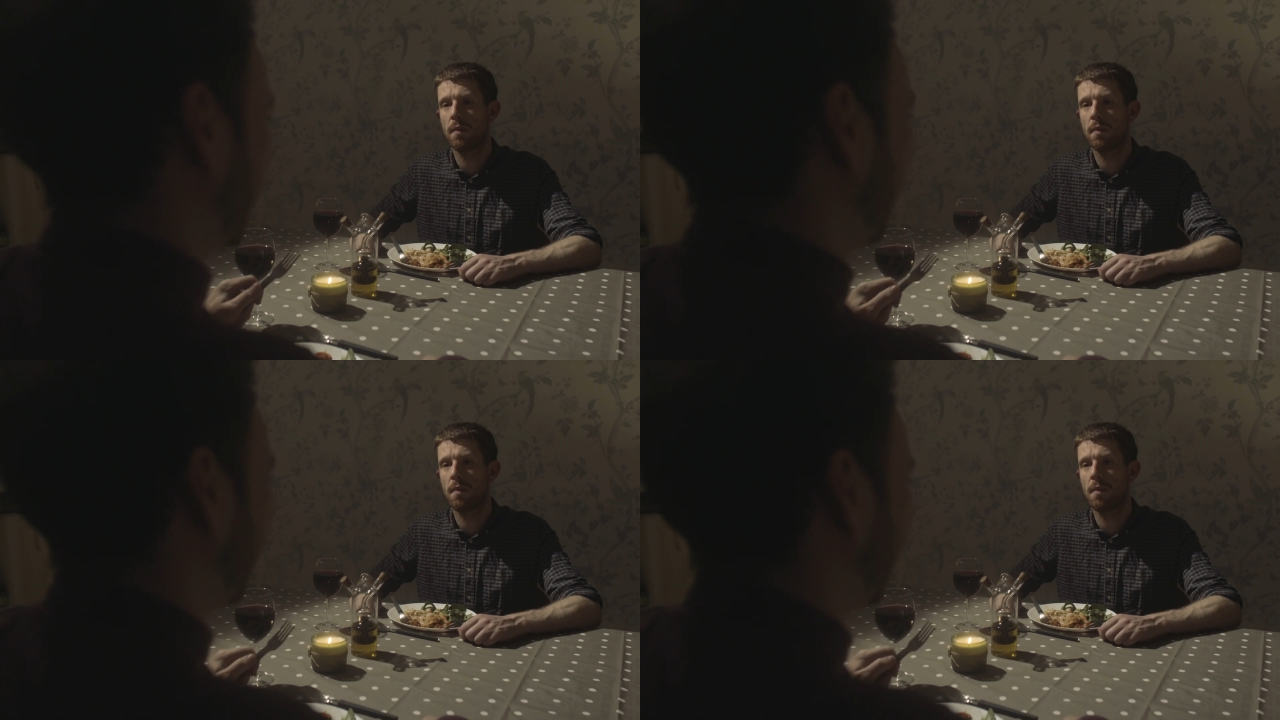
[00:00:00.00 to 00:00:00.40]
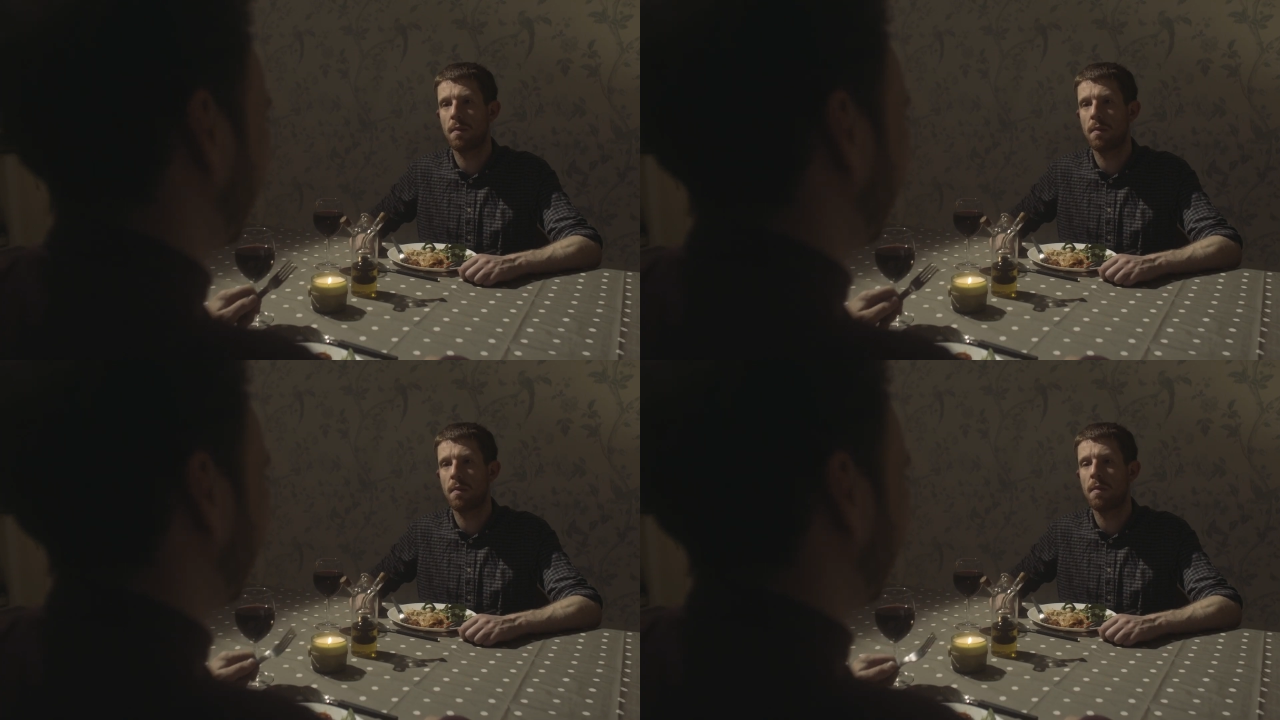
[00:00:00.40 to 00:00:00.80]

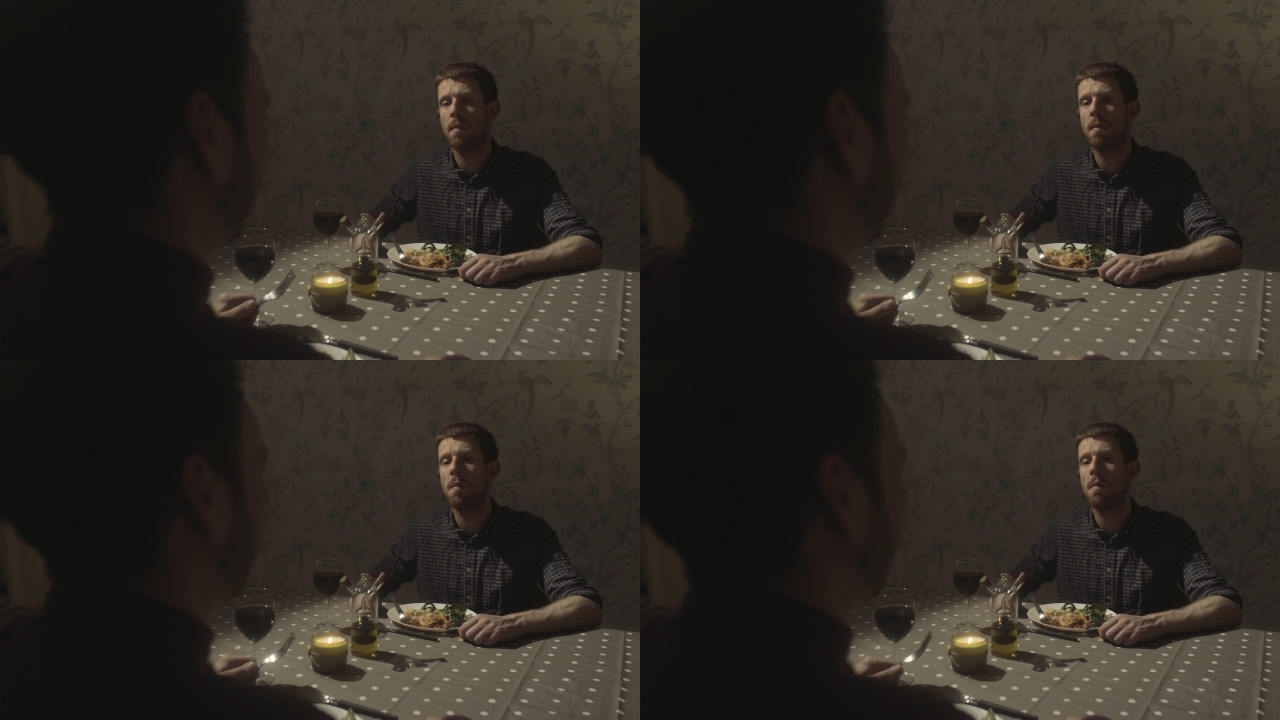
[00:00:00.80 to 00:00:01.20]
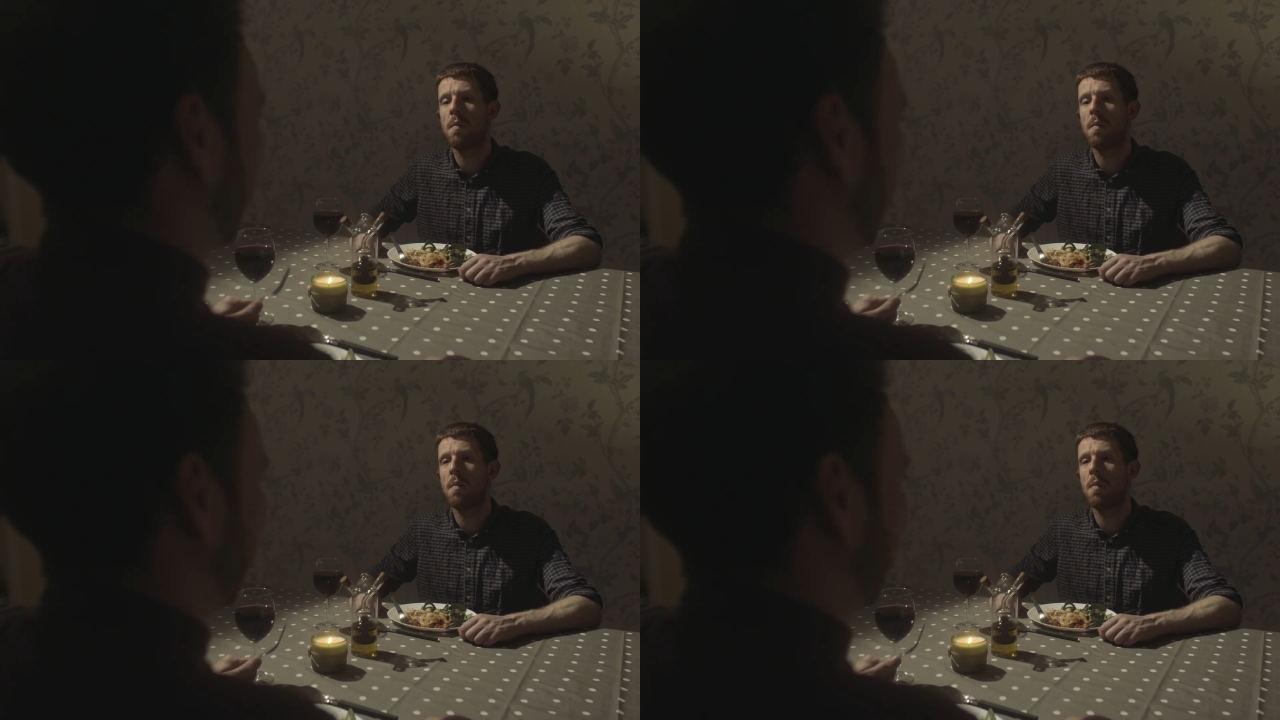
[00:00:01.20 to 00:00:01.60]

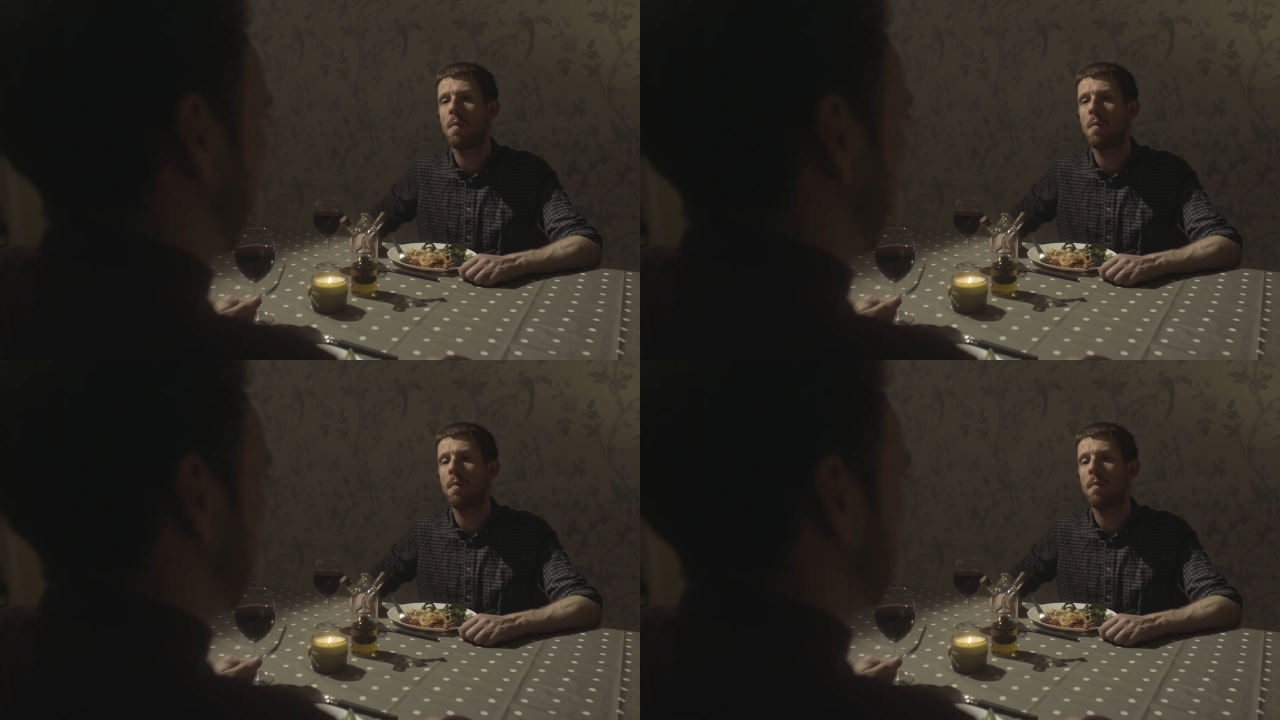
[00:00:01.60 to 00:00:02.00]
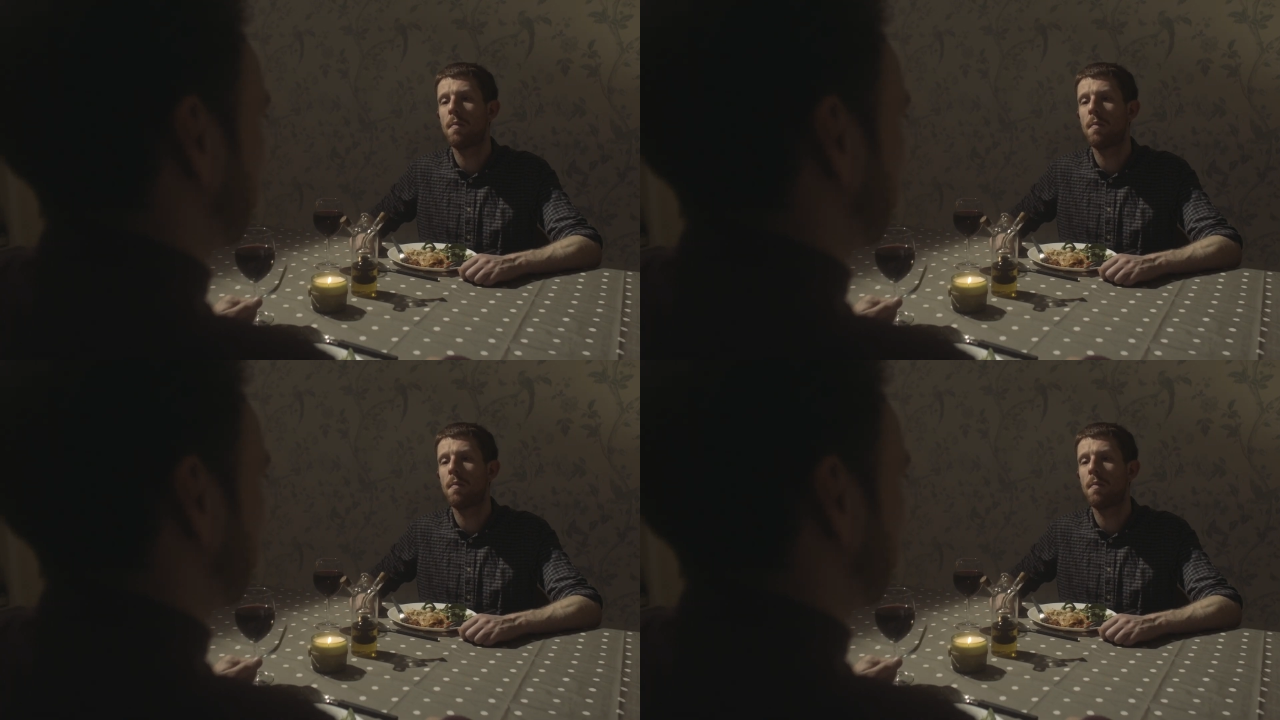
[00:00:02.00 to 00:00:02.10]
[no speech]